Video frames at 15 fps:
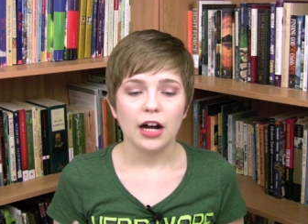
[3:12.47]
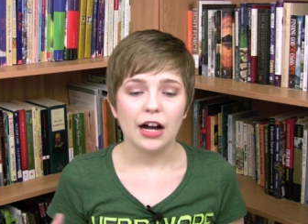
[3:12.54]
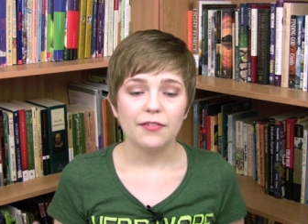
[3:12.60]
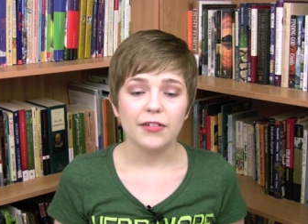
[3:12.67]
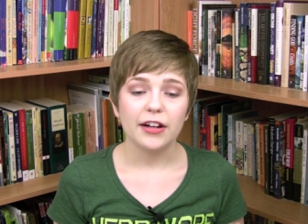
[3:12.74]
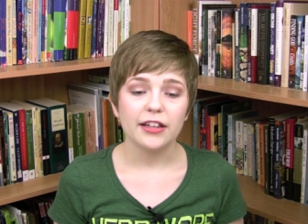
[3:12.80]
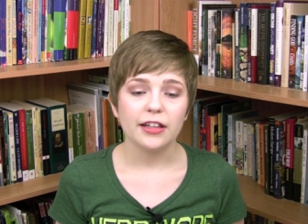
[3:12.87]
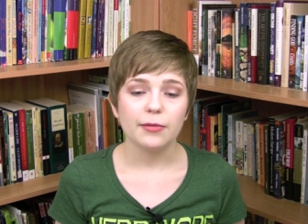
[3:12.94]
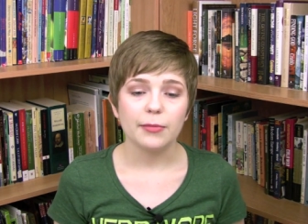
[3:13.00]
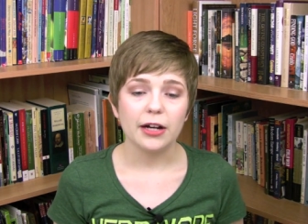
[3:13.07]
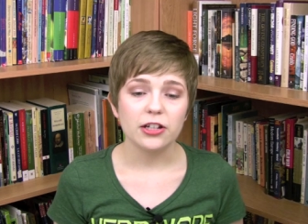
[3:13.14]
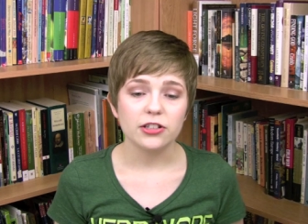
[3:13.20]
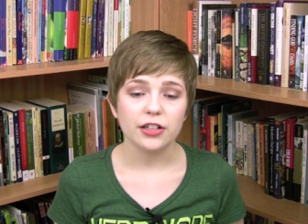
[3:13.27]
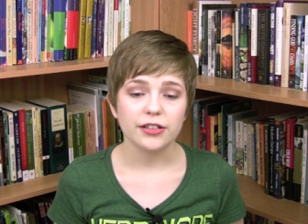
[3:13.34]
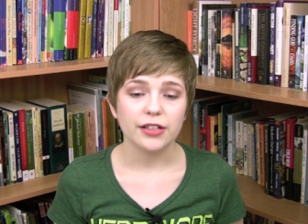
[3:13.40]
I find that
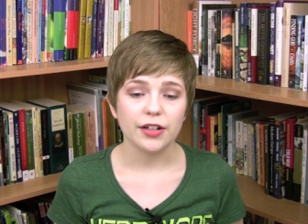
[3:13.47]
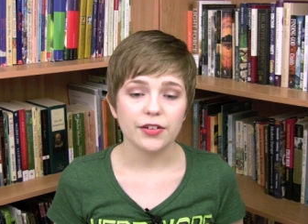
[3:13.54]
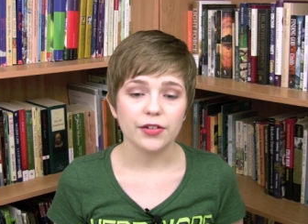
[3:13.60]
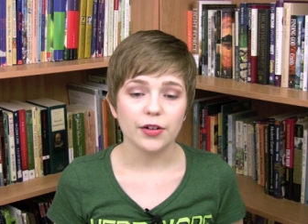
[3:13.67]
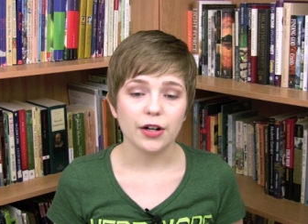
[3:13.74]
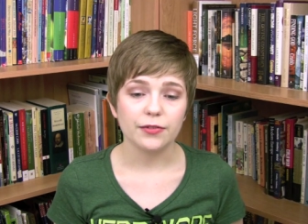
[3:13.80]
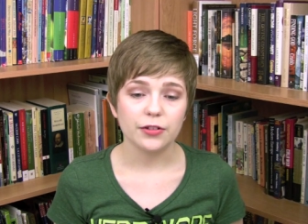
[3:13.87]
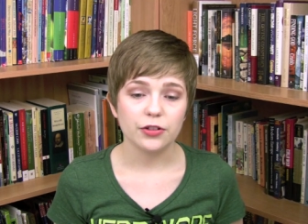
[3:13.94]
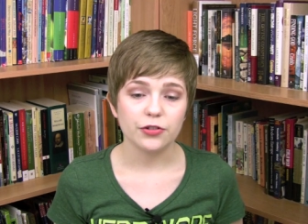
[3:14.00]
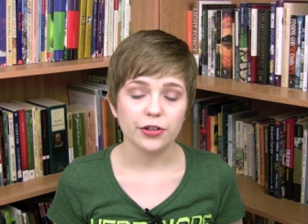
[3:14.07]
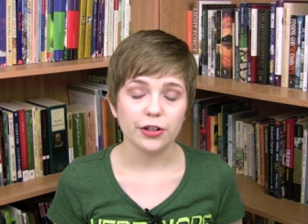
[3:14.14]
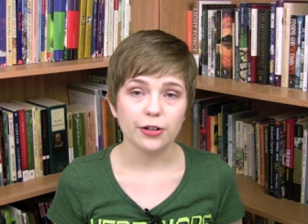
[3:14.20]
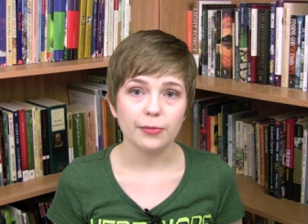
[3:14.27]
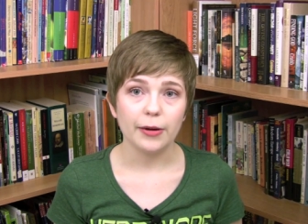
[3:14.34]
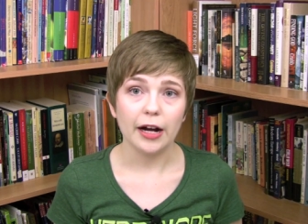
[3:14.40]
my shutdowns are often
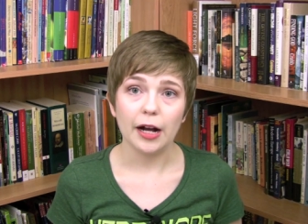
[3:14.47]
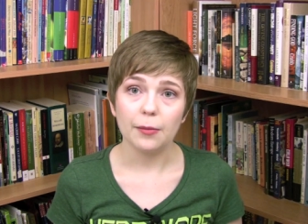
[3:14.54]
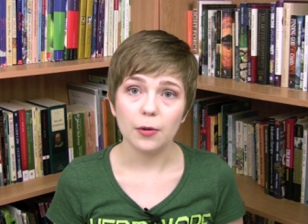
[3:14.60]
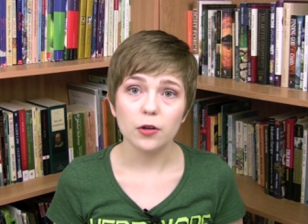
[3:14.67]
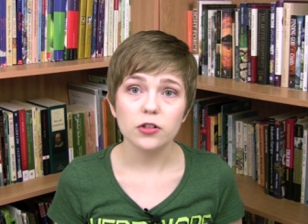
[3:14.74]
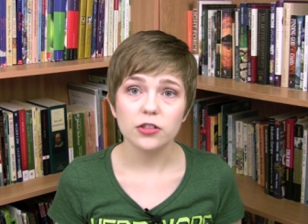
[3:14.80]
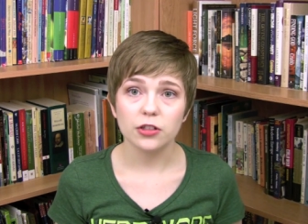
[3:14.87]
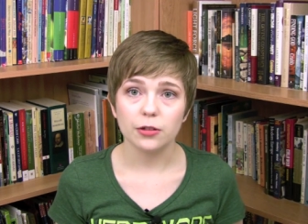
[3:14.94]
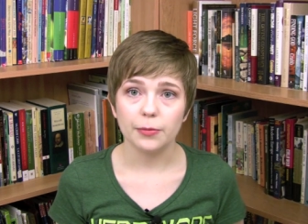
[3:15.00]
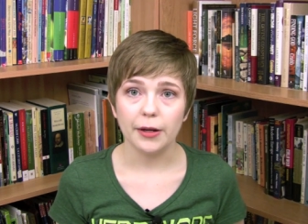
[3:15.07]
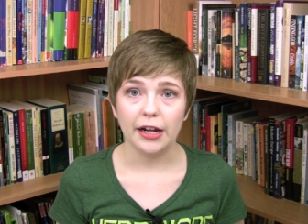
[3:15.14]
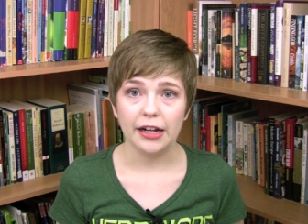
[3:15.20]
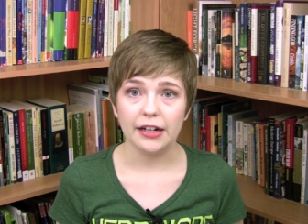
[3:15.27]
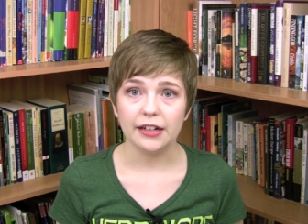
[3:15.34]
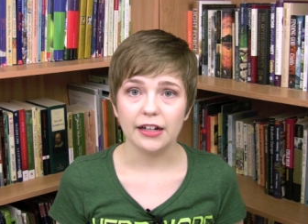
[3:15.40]
triggered by emotional
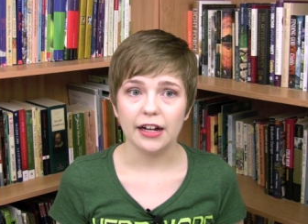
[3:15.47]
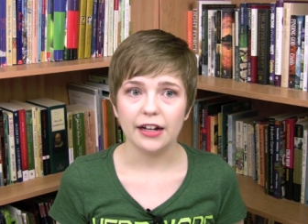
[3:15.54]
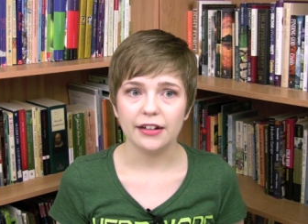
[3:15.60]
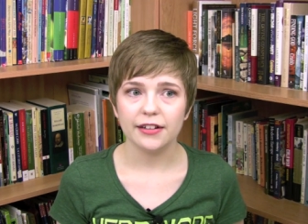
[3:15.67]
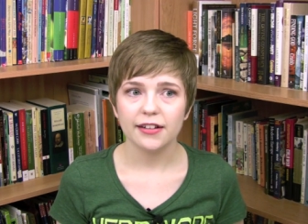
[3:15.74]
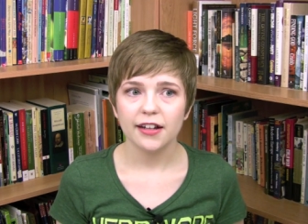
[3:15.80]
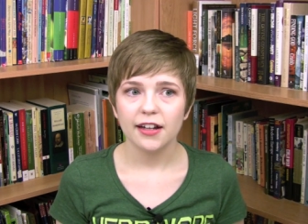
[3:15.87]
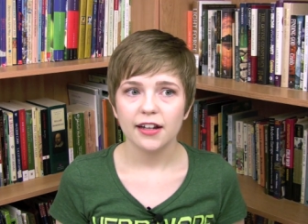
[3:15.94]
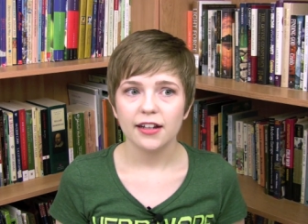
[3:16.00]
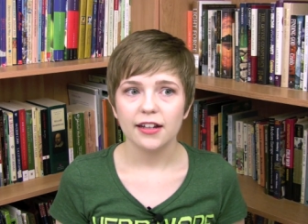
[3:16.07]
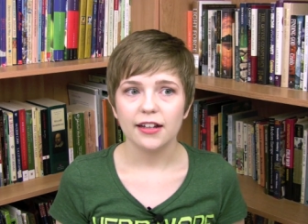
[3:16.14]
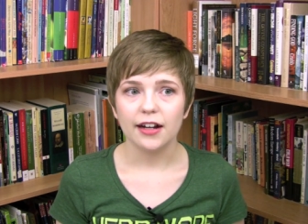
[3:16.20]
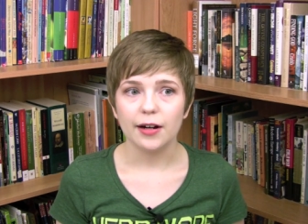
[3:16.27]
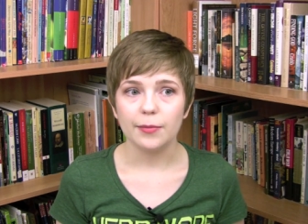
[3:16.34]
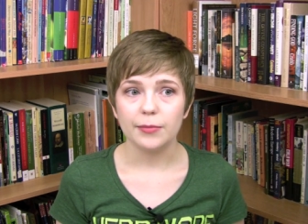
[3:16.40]
pain, and
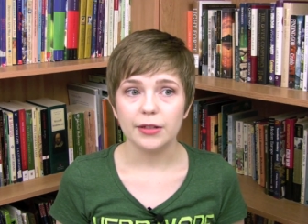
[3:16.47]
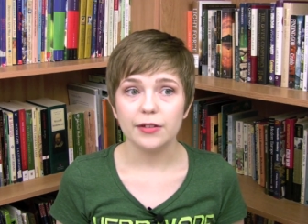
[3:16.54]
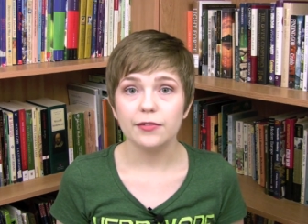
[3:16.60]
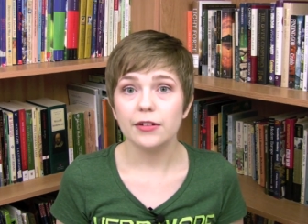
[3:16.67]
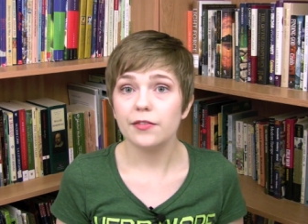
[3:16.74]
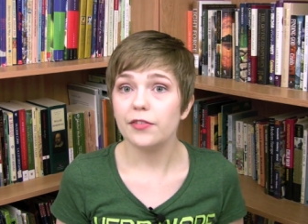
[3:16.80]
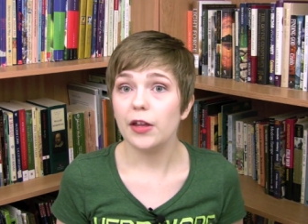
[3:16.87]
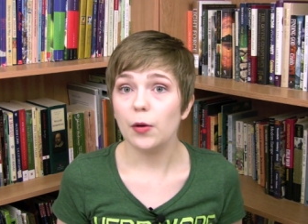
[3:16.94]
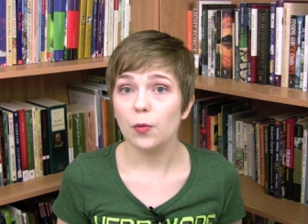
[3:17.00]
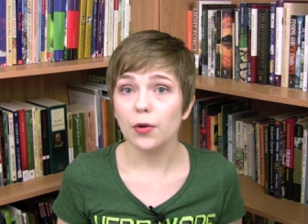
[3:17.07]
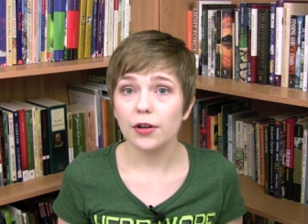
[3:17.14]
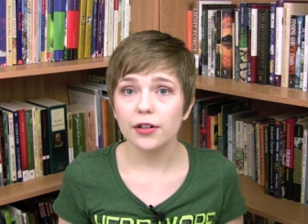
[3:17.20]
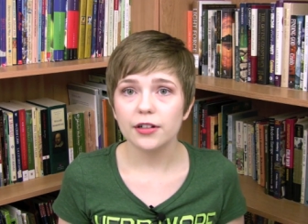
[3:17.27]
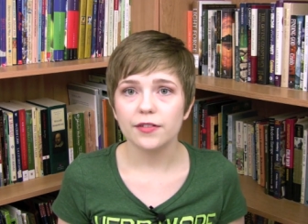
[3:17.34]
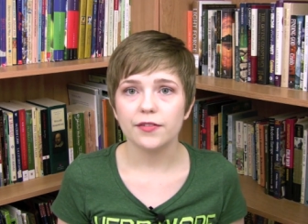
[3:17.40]
um, even if they
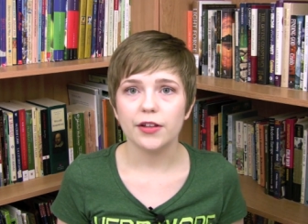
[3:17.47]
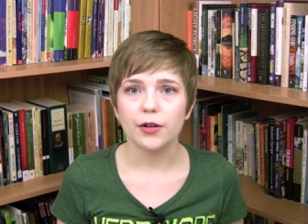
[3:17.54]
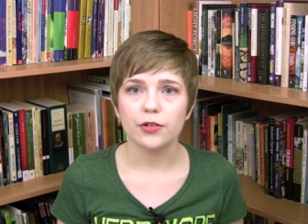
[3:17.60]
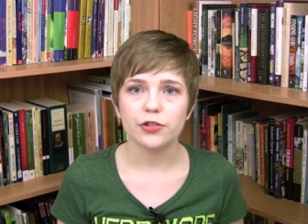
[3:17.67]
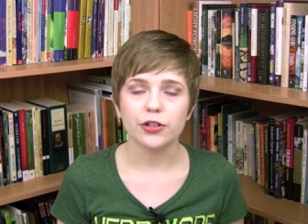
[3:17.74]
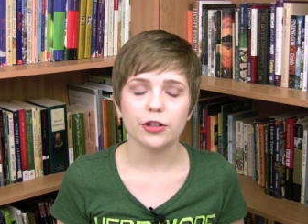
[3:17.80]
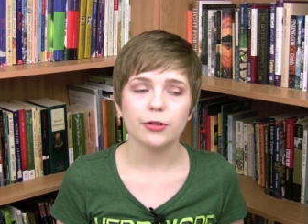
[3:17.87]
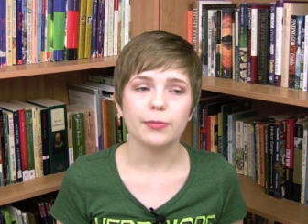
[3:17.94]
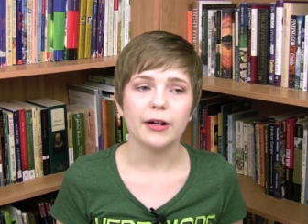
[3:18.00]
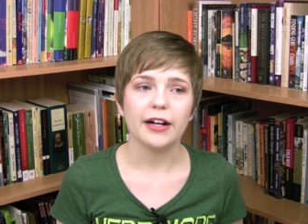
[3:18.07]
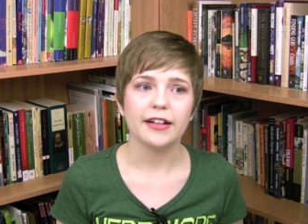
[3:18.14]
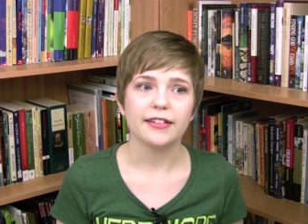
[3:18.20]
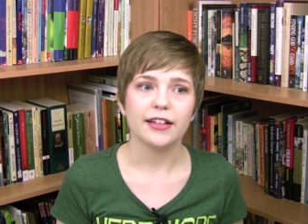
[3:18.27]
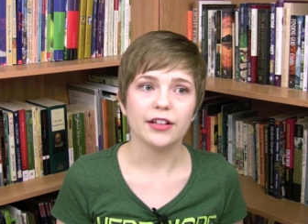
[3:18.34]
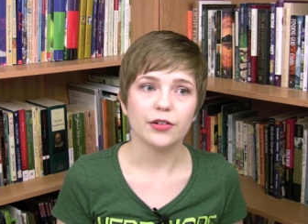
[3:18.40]
weren't, if they were triggered
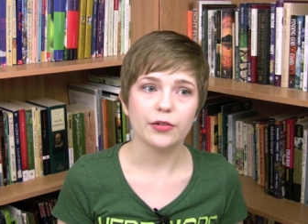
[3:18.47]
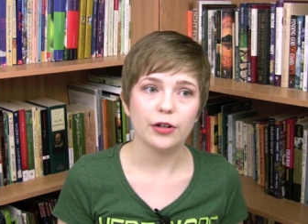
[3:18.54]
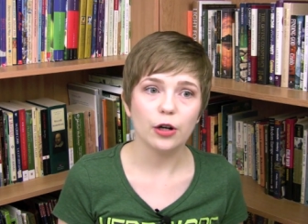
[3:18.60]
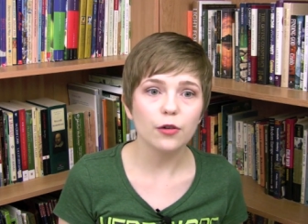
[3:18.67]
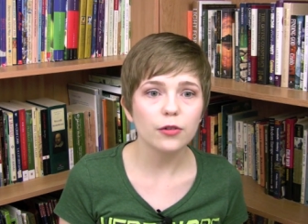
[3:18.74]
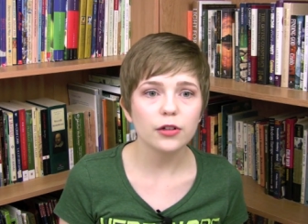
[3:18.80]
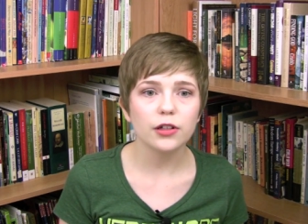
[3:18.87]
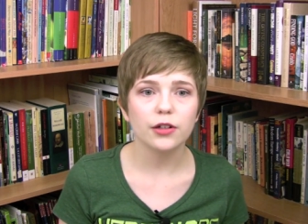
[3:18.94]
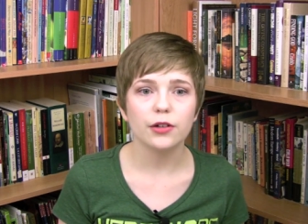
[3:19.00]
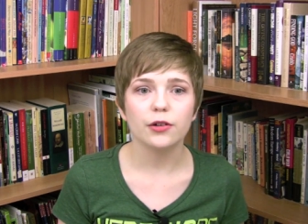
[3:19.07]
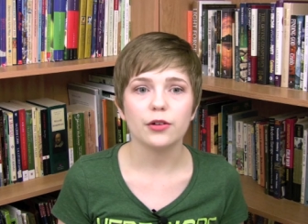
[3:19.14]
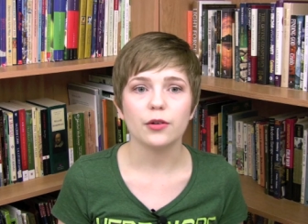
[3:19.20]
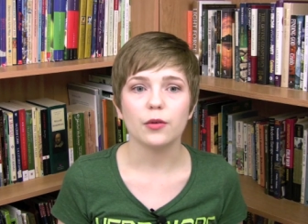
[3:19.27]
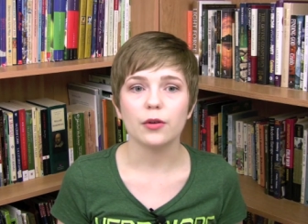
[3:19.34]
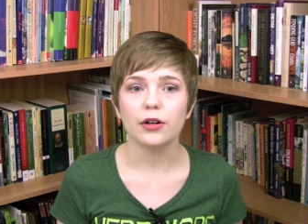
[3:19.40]
by sensory
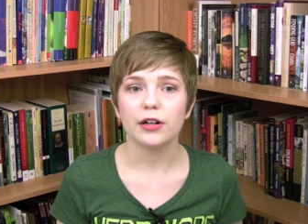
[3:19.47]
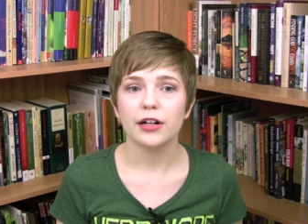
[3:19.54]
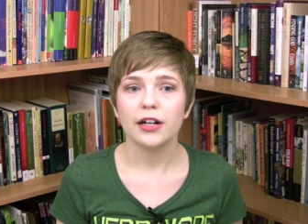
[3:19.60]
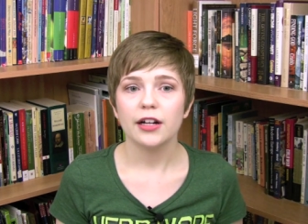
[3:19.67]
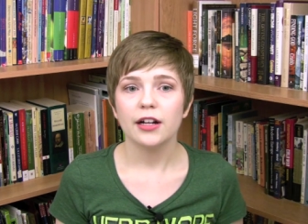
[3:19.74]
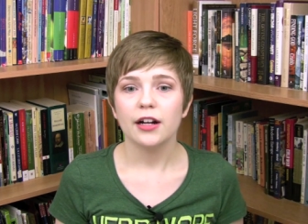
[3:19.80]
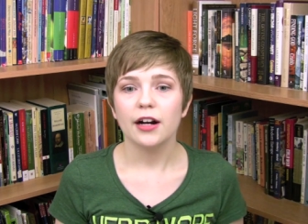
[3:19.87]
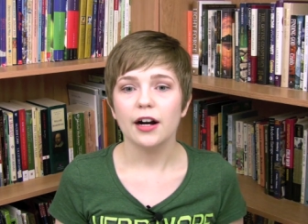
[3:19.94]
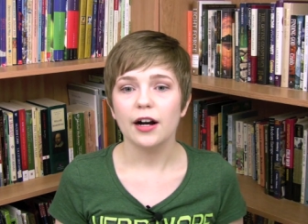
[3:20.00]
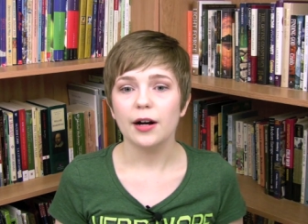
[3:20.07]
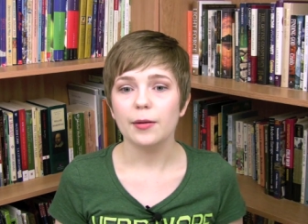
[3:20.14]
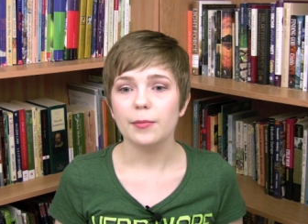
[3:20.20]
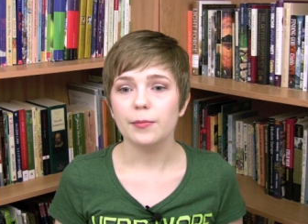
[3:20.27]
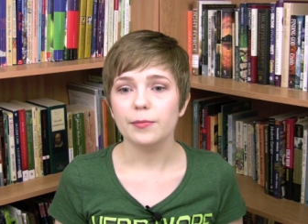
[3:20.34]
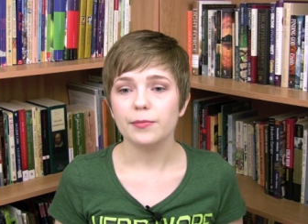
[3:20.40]
overload or
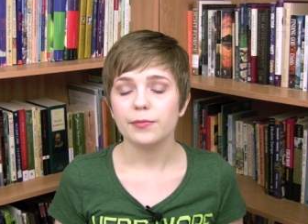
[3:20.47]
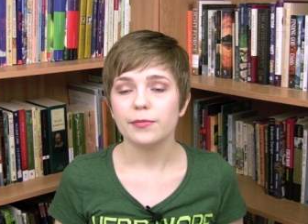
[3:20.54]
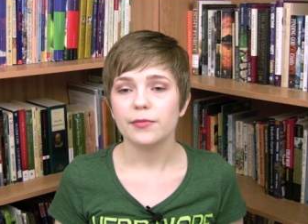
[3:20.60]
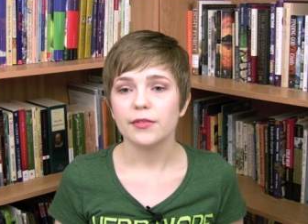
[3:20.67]
um,